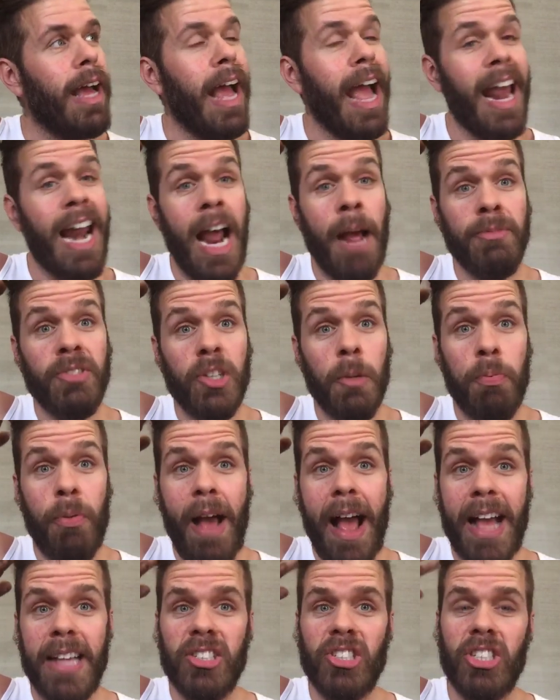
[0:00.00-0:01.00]
And I'm
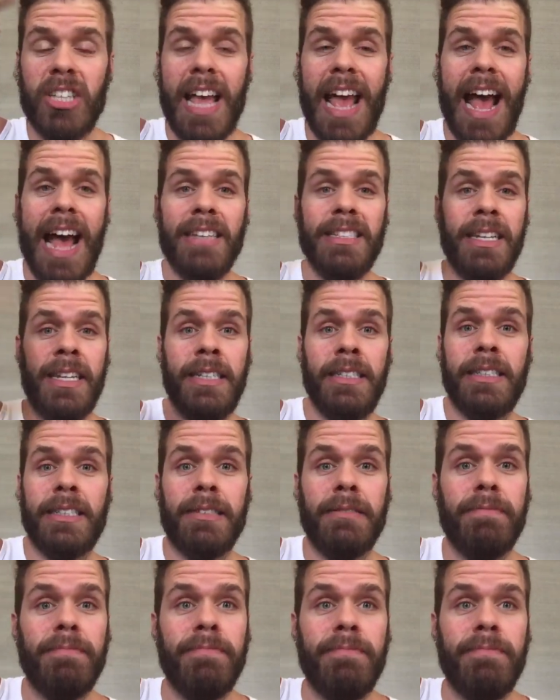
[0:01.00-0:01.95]
surprised she hasn't